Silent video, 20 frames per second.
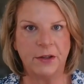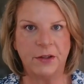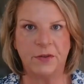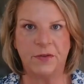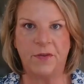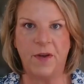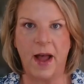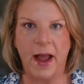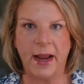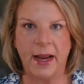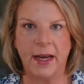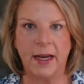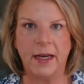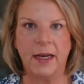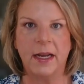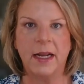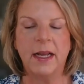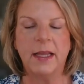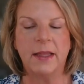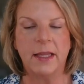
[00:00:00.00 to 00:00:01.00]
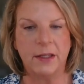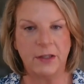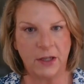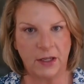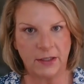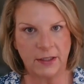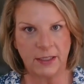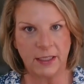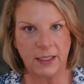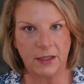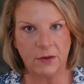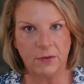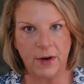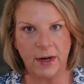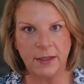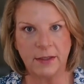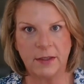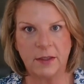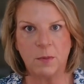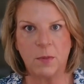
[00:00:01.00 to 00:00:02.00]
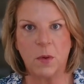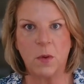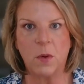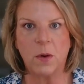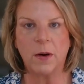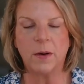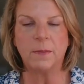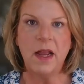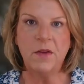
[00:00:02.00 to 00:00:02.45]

defiant. They just need the right support.